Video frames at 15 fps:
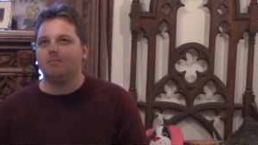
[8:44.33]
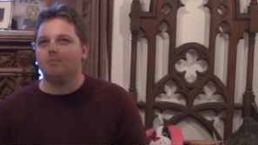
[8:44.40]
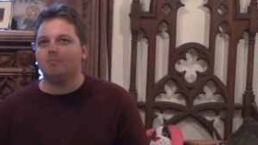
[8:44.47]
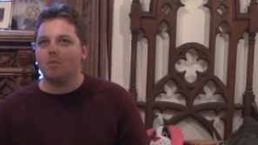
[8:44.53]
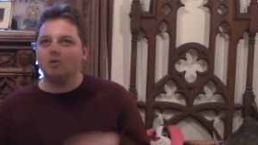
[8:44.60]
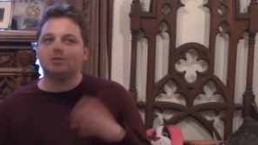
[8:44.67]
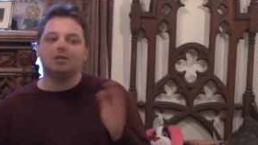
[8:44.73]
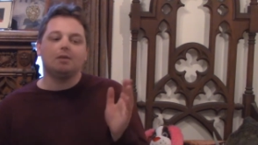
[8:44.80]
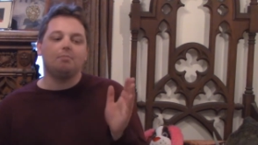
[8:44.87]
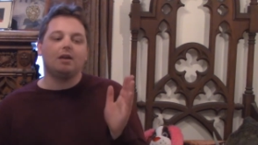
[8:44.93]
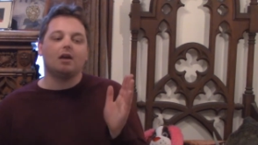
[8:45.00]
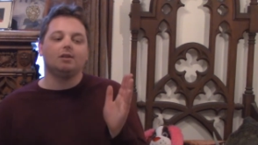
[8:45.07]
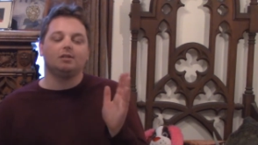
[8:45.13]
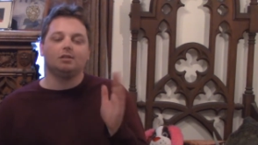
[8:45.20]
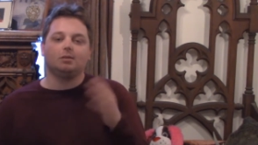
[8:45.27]
mostly
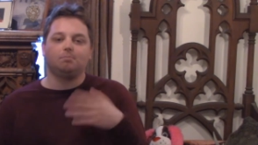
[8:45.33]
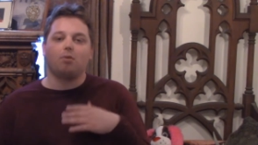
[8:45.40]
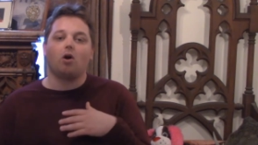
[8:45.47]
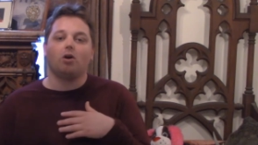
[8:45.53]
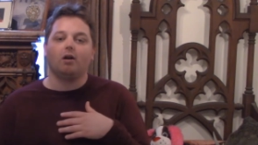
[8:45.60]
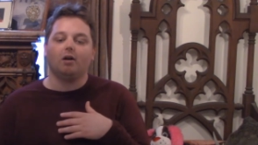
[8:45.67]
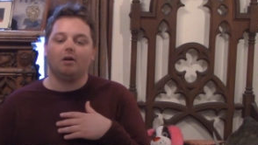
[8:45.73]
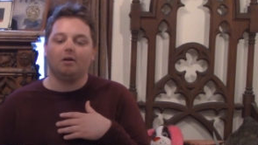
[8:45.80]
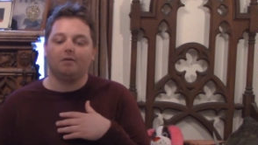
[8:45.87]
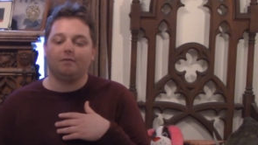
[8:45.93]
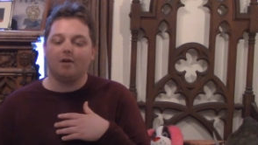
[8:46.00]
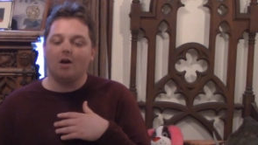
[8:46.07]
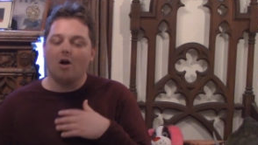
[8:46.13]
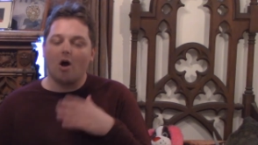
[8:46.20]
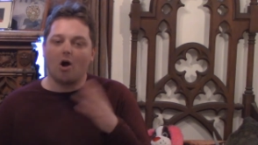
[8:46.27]
because it's a part
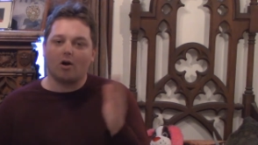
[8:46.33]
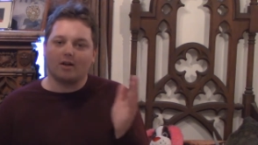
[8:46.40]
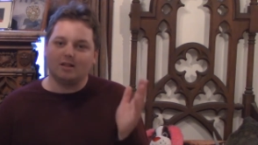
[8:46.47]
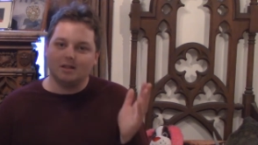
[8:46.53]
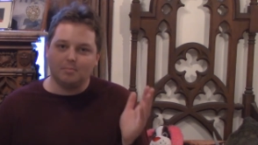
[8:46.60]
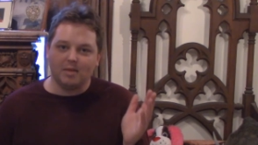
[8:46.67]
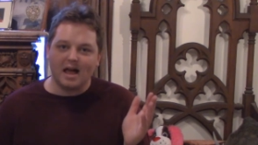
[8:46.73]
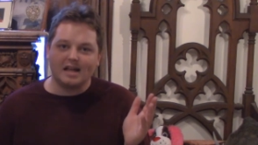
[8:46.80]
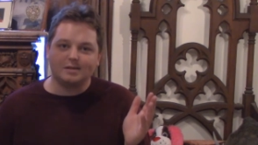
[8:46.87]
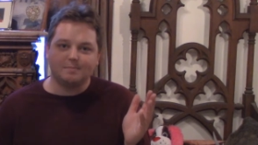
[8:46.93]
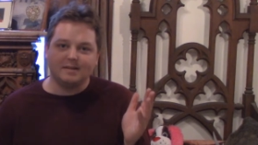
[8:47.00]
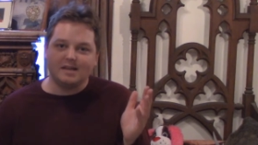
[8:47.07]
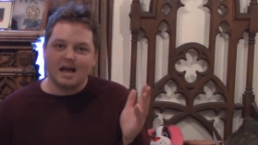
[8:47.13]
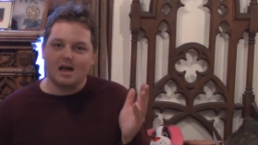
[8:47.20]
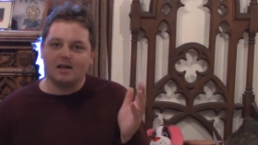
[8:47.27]
of Archon the Black's
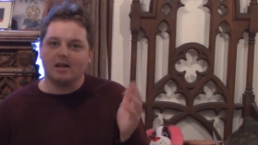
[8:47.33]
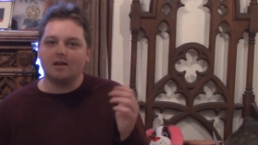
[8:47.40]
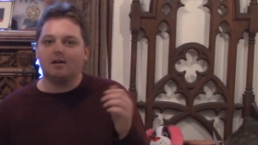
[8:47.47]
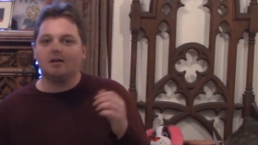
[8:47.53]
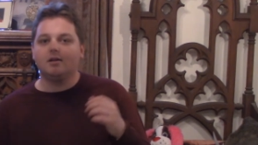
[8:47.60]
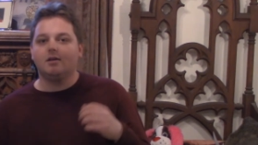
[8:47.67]
battalion.